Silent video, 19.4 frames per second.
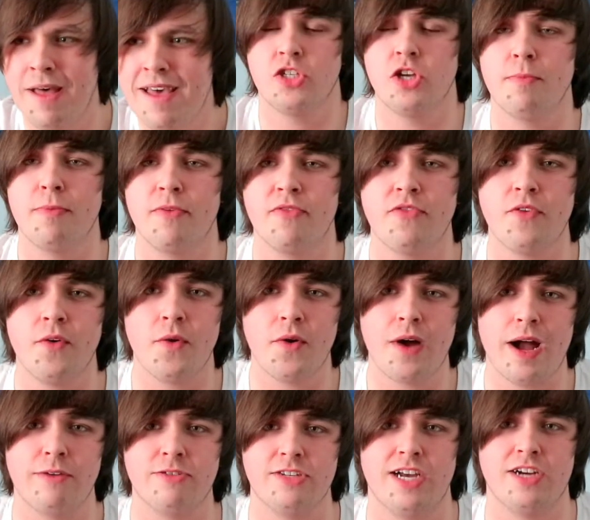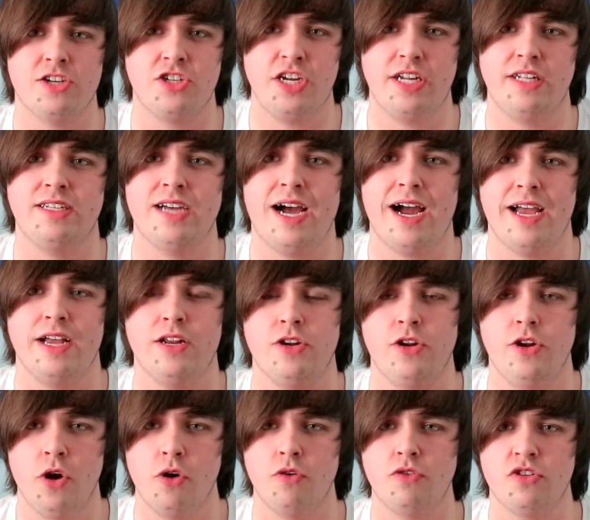So before I was actually
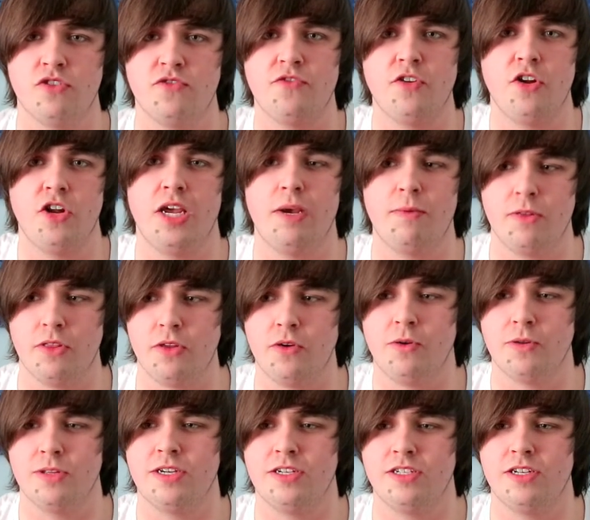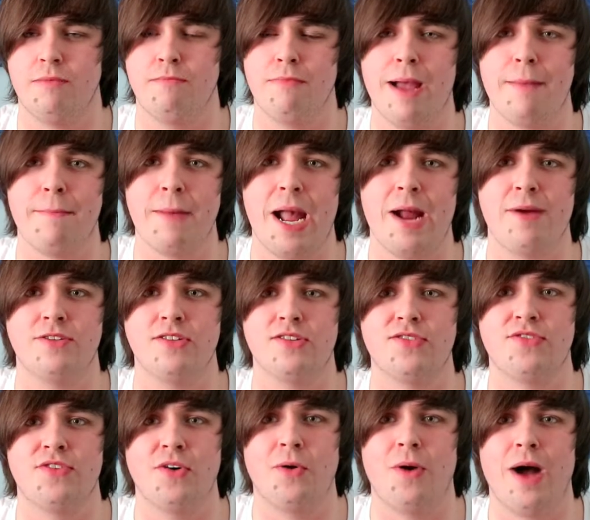diagnosed fully with autism, my parents
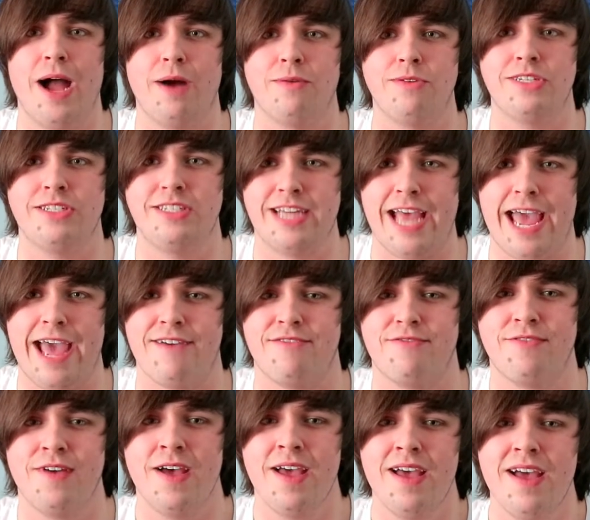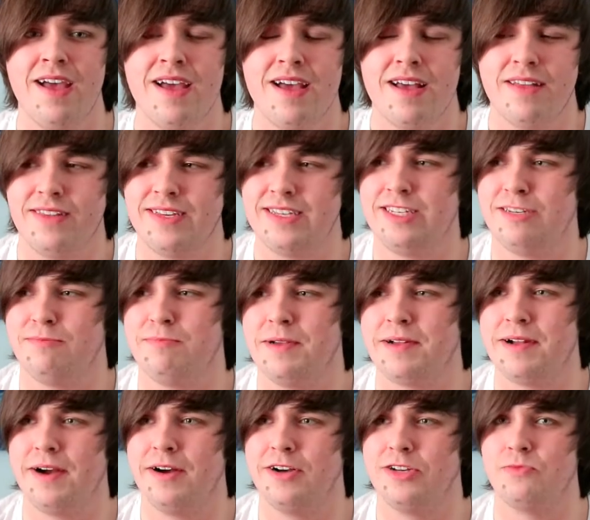thought I was deaf. This is
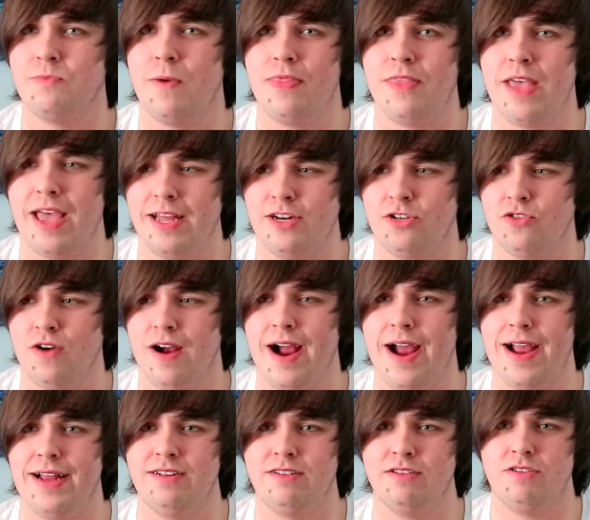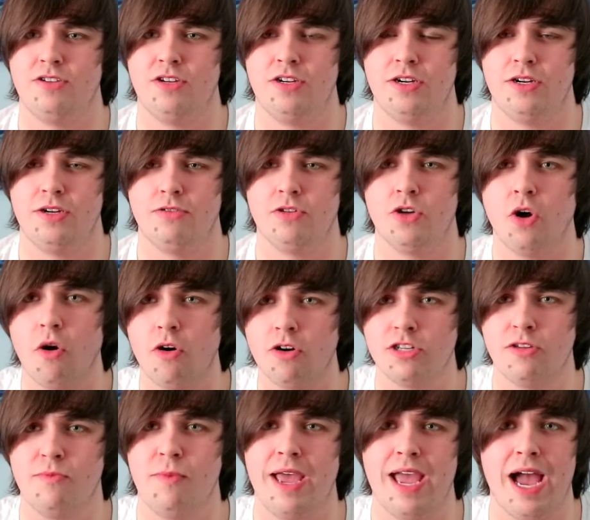because when they tried to talk
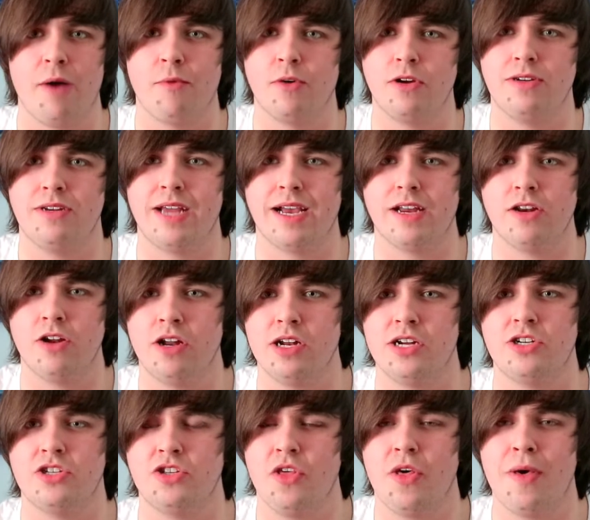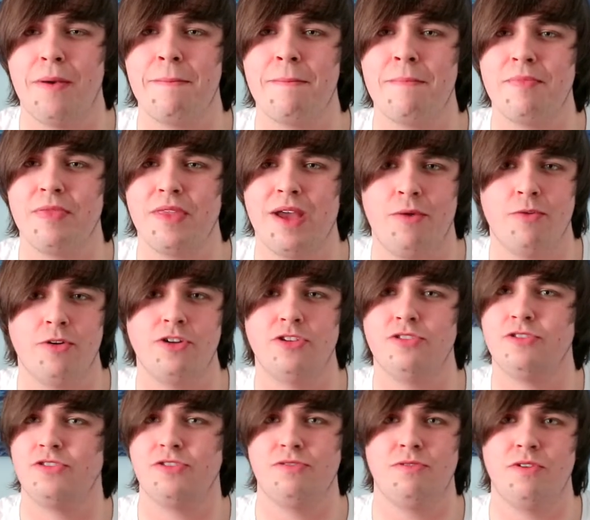to me, I wouldn't acknowledge them, I
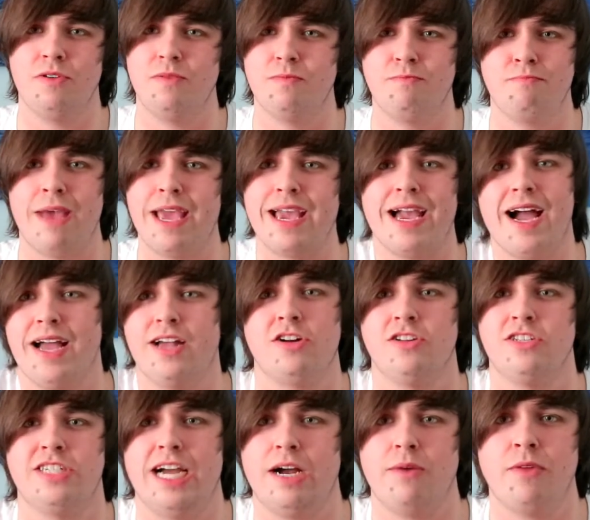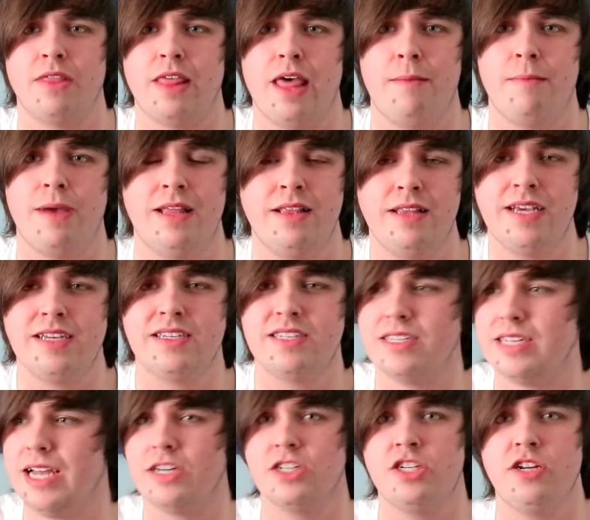wouldn't make eye contact with them, and this
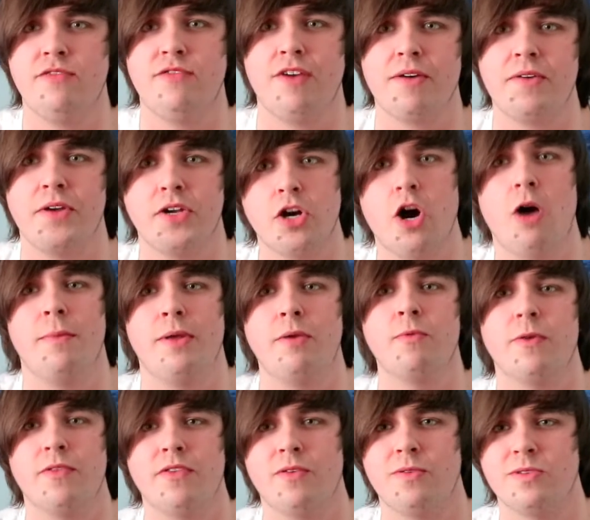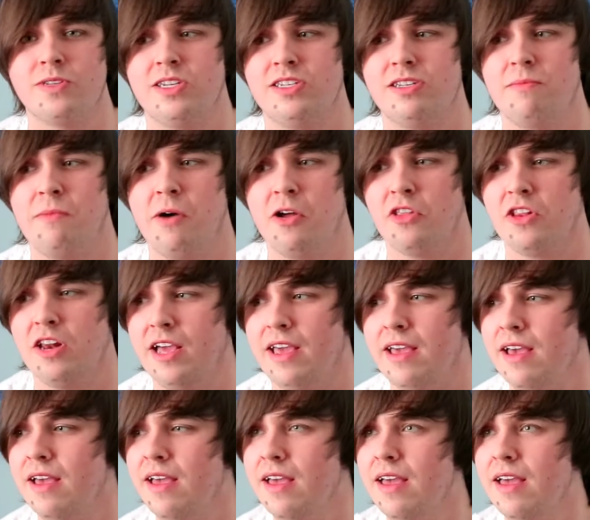is actually very common with autism, oddly.